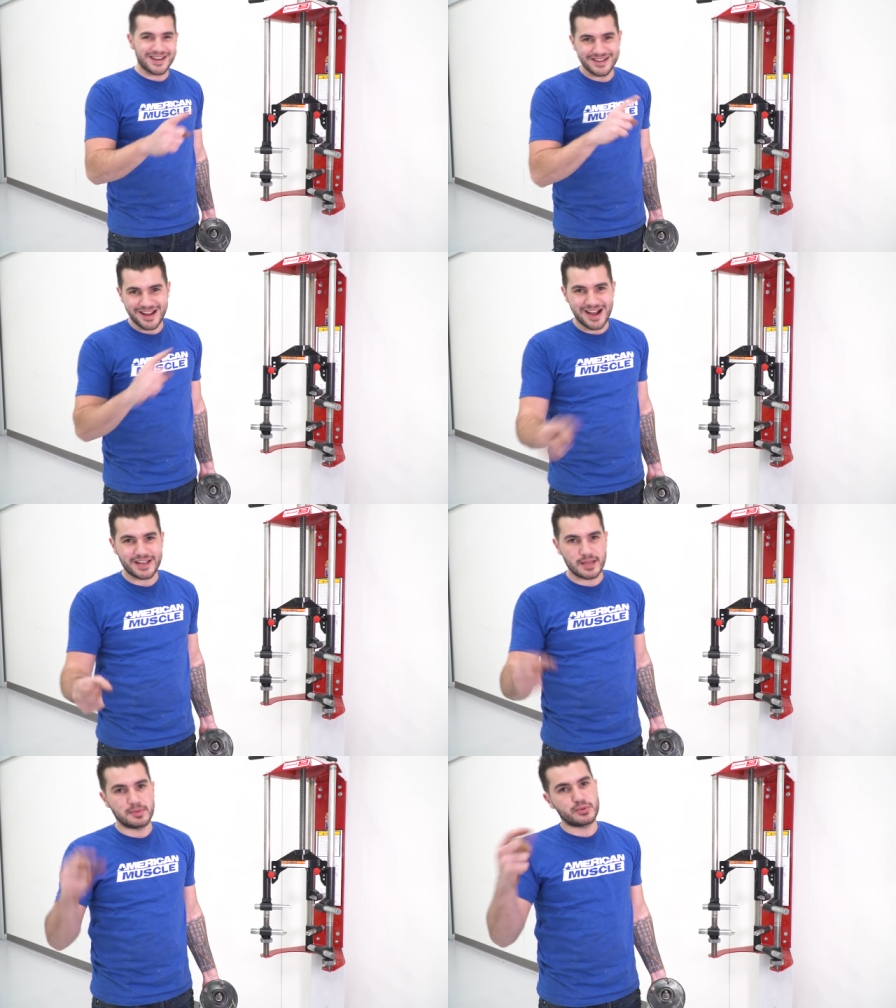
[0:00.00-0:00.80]
any
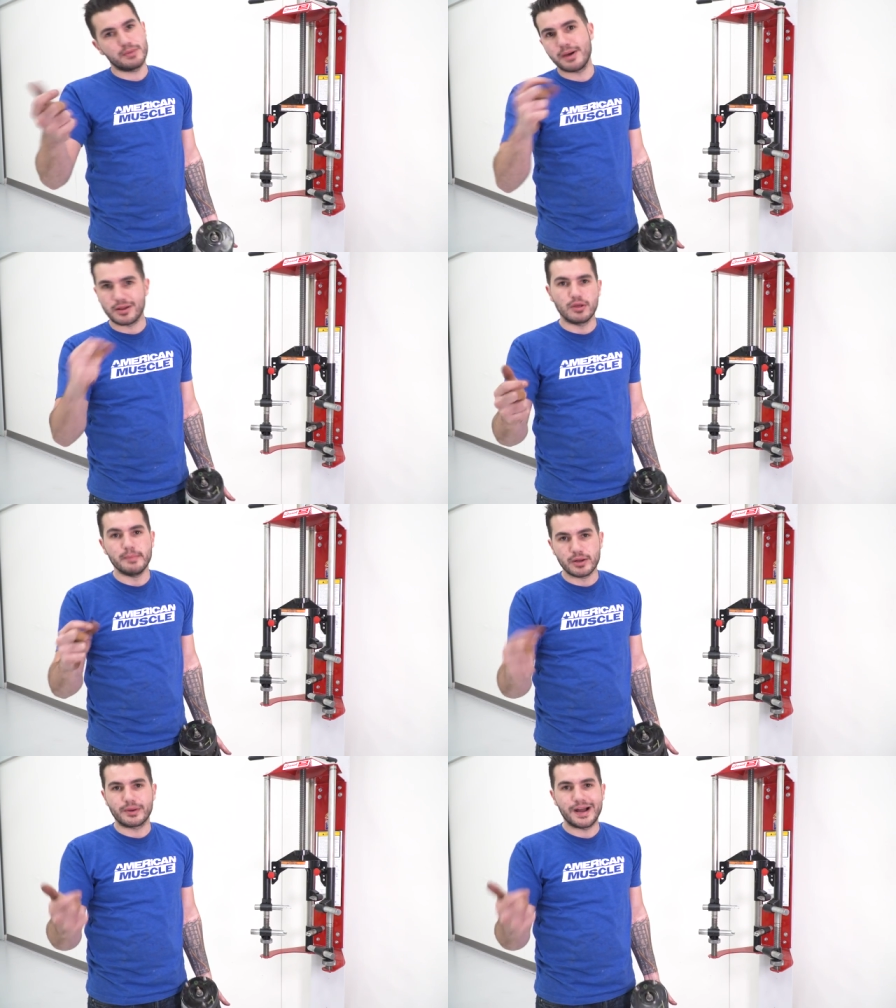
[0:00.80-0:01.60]
knocking between metal
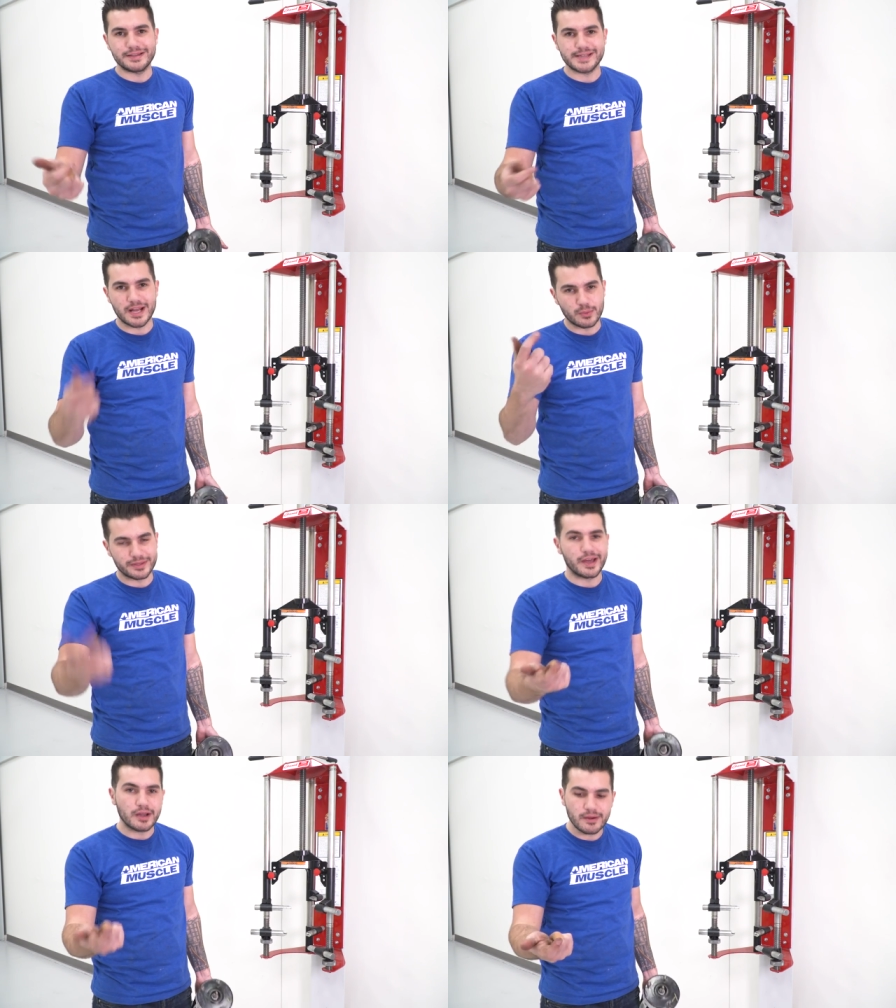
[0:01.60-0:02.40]
on metal contact
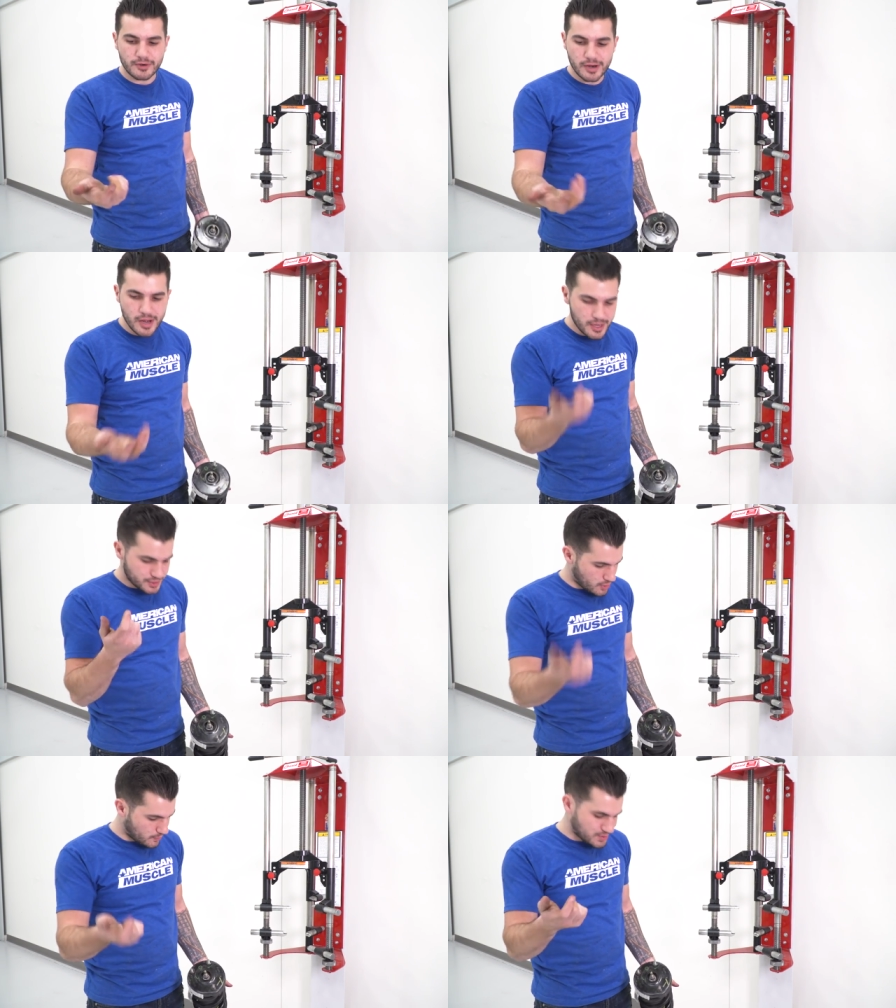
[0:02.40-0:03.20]
with that cover.
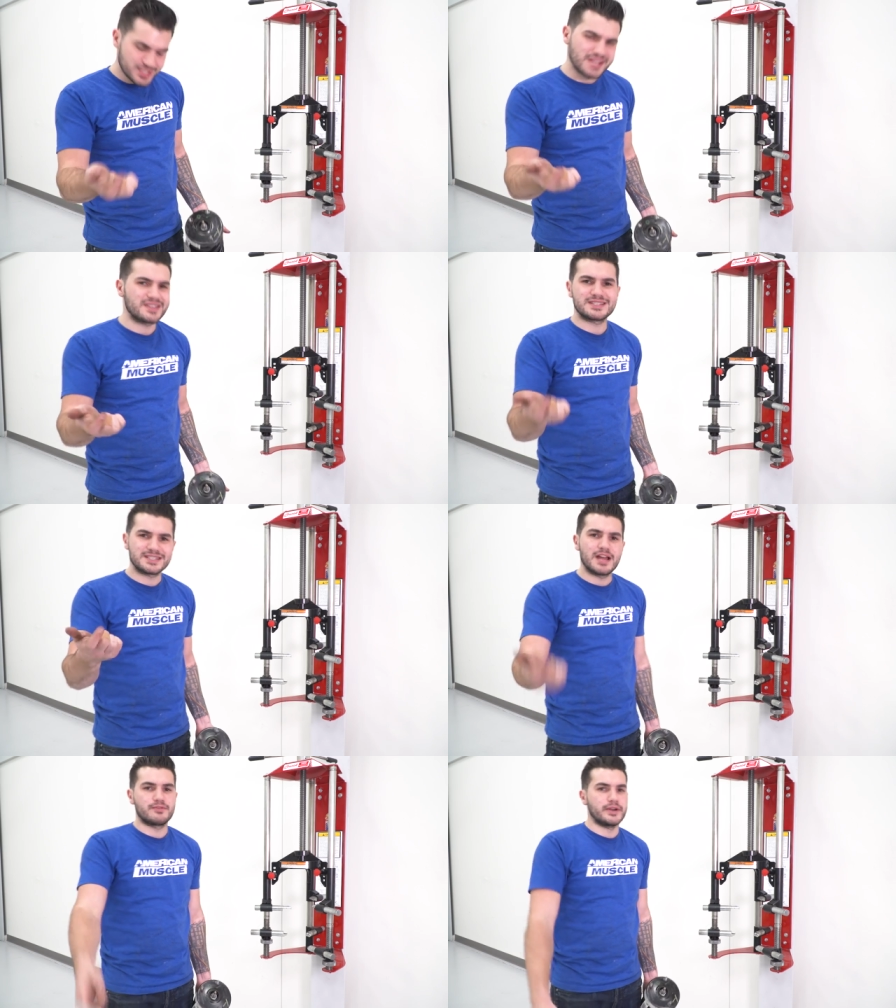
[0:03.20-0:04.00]
So just set this
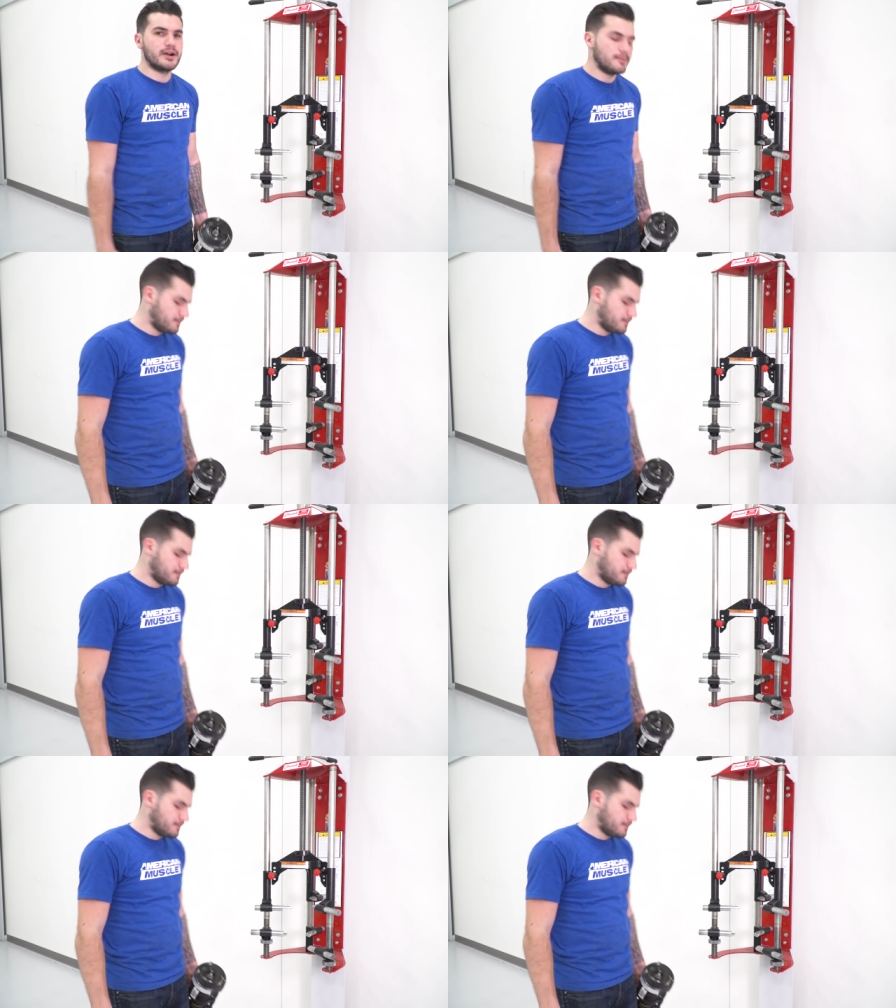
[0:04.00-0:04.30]
aside for now.